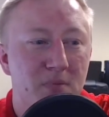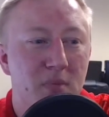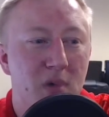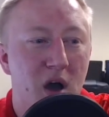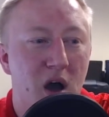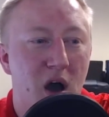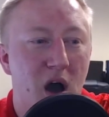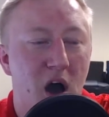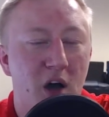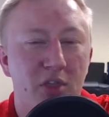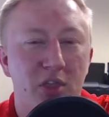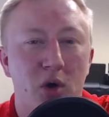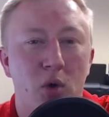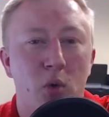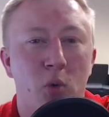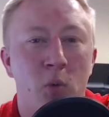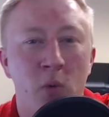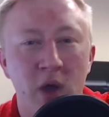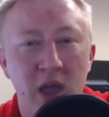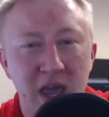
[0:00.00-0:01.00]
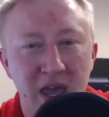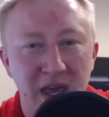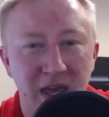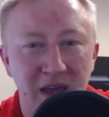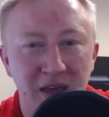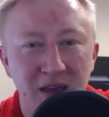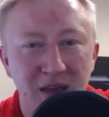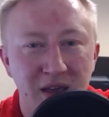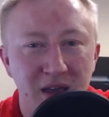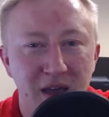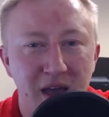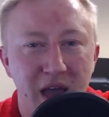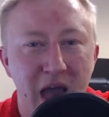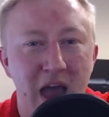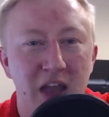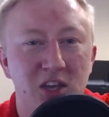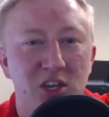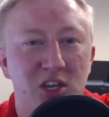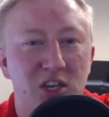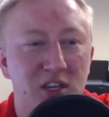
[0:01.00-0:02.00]
on the wing
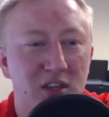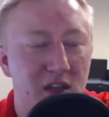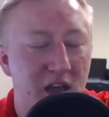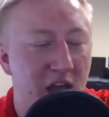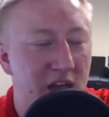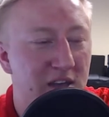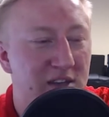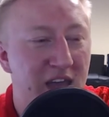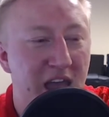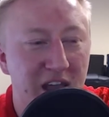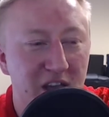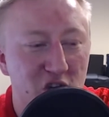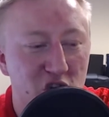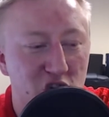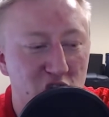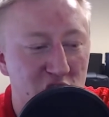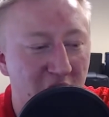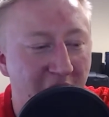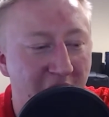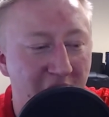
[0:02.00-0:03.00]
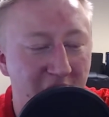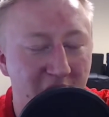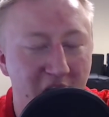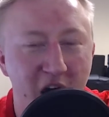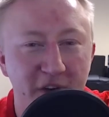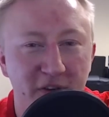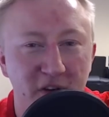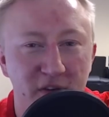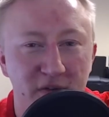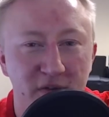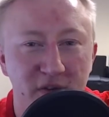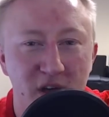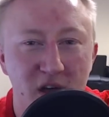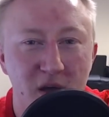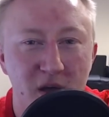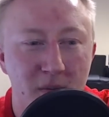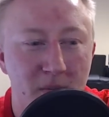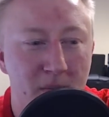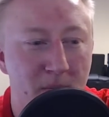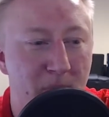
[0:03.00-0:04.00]
and take a shot off of
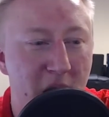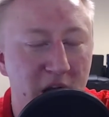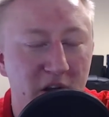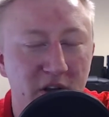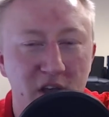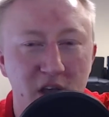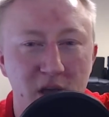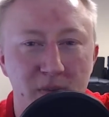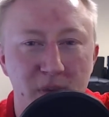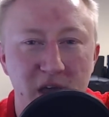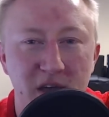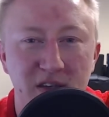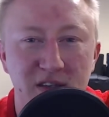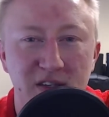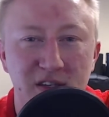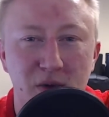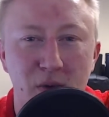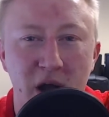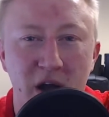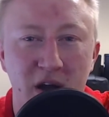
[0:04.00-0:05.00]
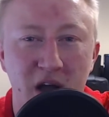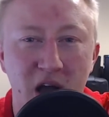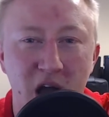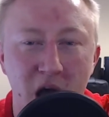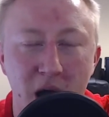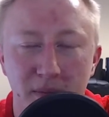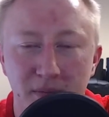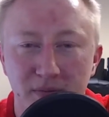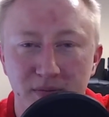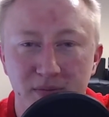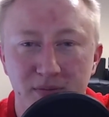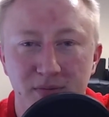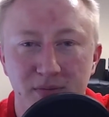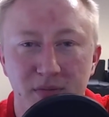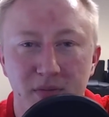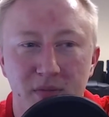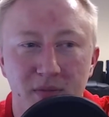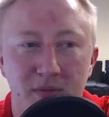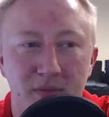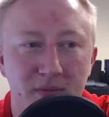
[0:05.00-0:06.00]
barely being squared up.
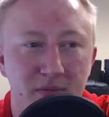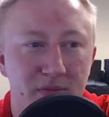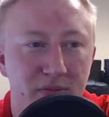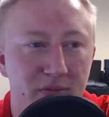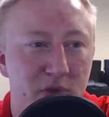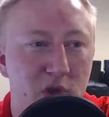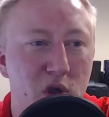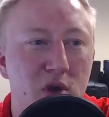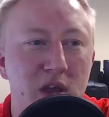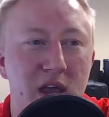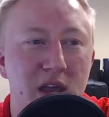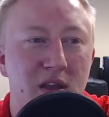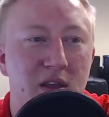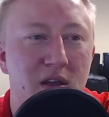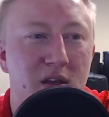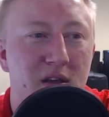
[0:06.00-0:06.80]
You need